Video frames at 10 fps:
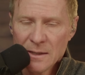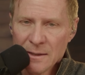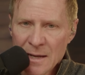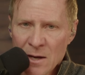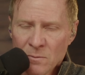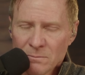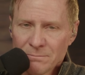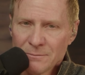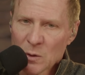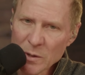Now,
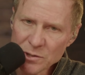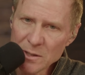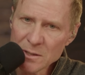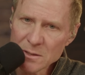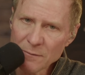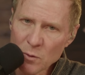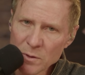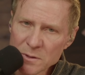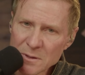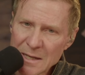the question is, of
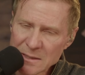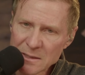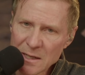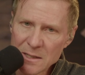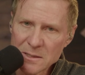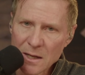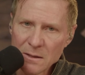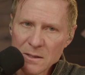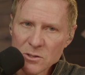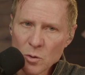course, it's the CDC.
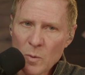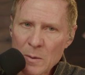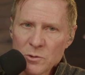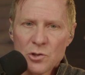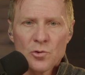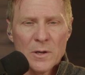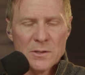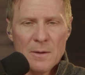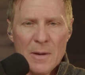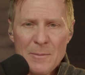So why wouldn't you
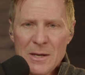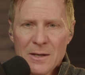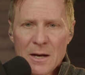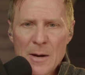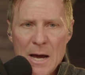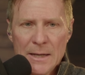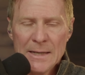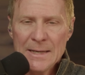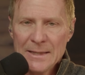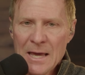trust them? I mean, come on.
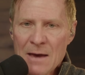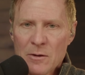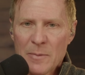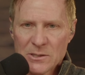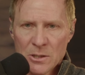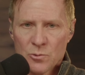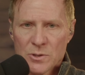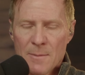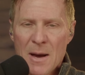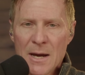They have our best
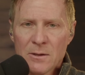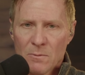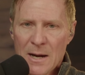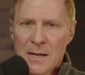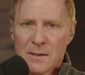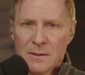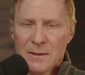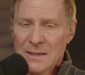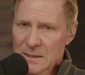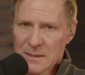interest in mind, right?
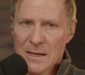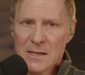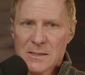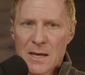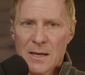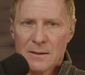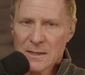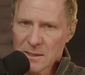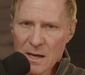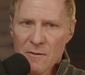It's the CDC.
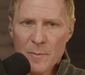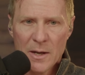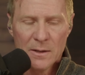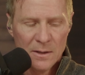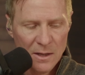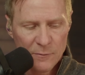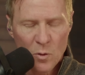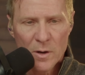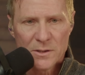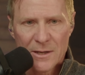It's the government. Of
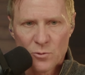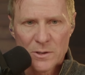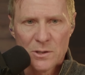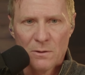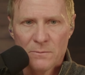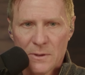course, I trust you.